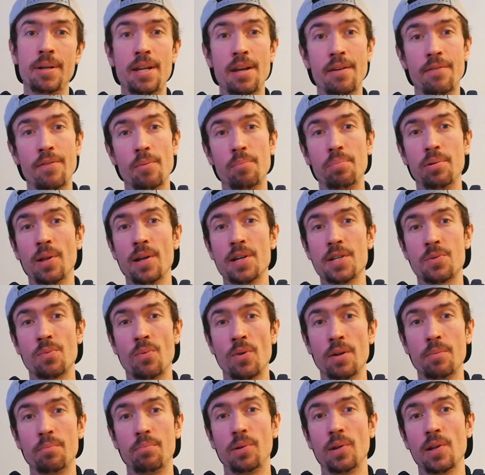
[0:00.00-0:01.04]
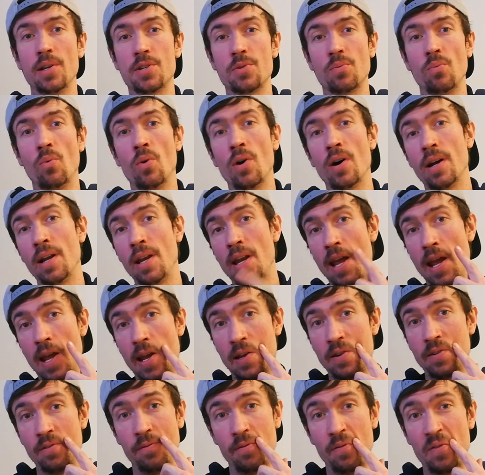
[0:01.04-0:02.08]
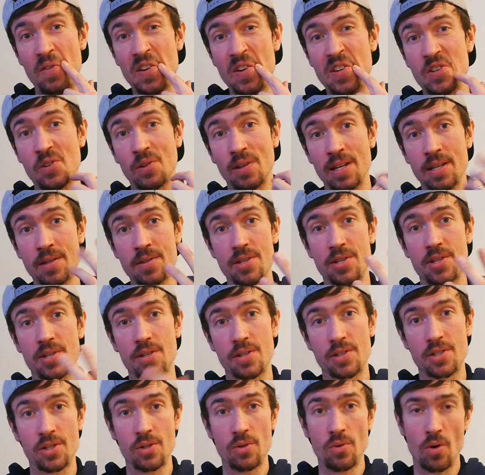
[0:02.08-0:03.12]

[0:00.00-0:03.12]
him and give a +1/+1 and vigilance